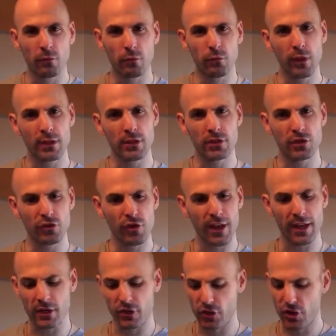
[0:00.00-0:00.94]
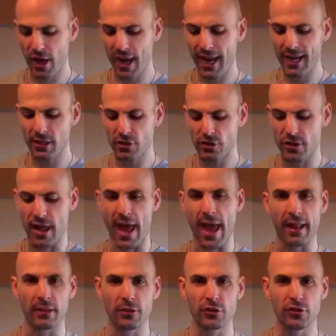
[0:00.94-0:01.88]
Let's try to change
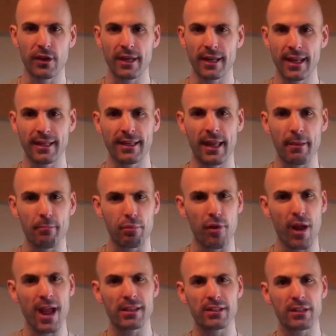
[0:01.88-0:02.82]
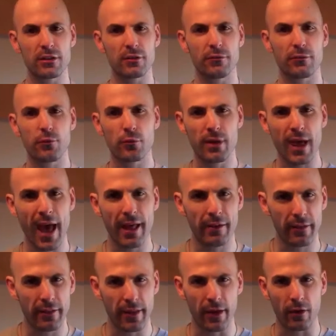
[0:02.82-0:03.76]
that. Let's try to get that processed food out
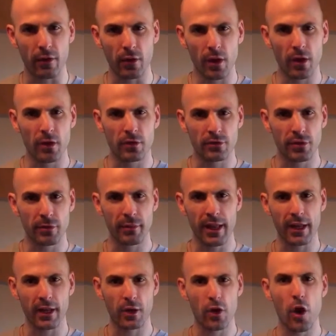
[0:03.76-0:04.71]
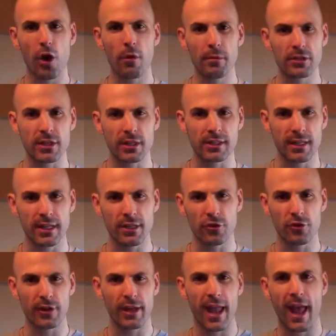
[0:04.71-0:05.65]
of there. Some of that garbage that's in
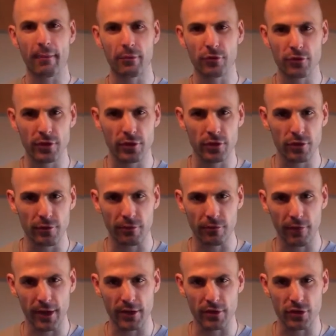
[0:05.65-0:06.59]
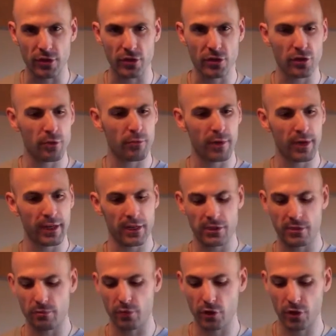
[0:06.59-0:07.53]
your cabinetry and your fridge, and start bringing in
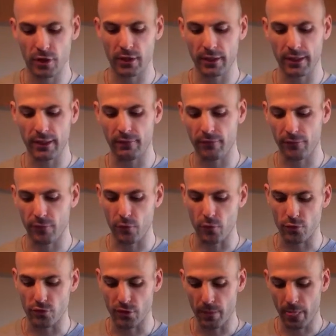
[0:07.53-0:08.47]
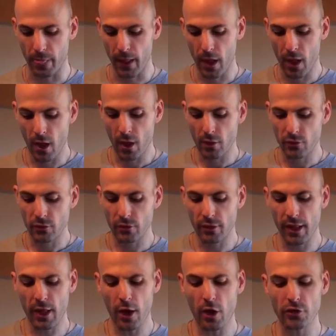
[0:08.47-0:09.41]
some good, clean foods.
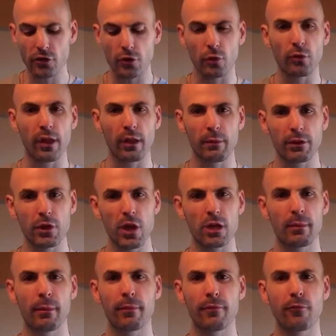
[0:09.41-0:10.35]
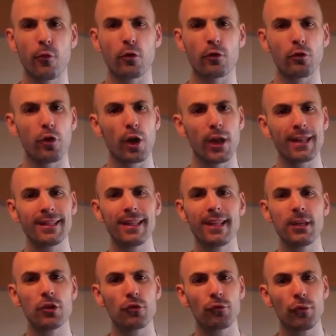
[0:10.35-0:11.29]
Also, like we talked about before, look at
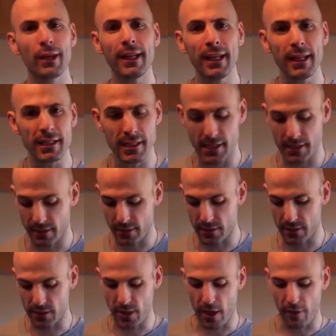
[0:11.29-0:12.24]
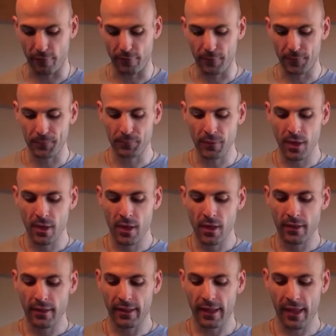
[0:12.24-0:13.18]
the ingredients that's in stuff.
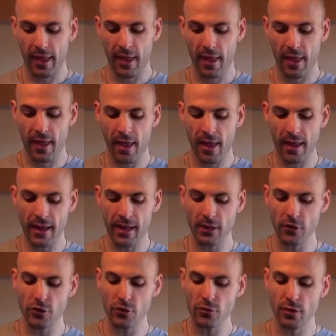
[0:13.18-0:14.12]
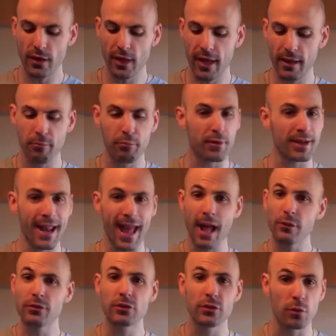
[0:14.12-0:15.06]
Like, either you can't
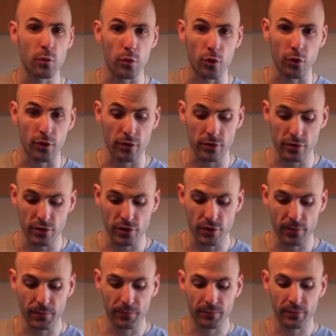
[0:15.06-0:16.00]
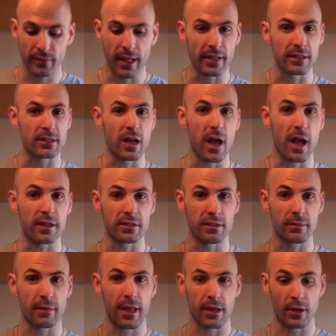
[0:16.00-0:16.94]
pronounce the words that's on
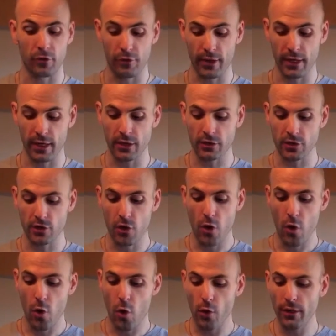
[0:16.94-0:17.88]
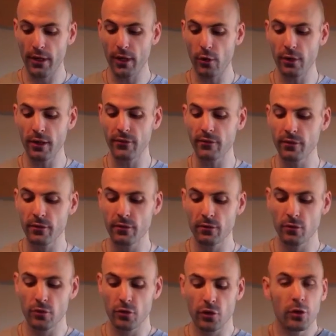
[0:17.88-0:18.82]
some of that ingredients, or you don't
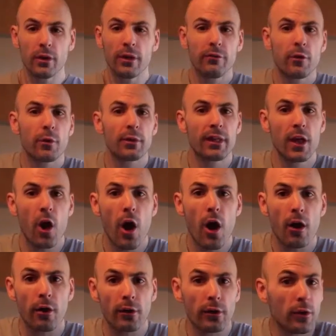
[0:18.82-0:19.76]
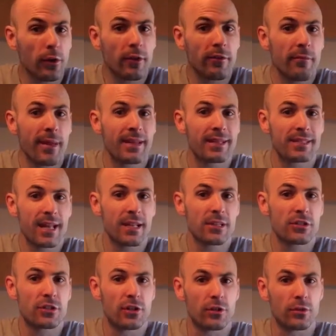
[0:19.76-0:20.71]
even know what they are. They don't even make
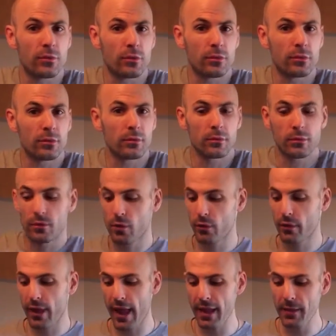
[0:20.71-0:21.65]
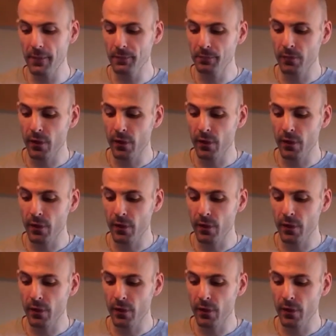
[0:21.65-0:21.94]
sense to you. Okay?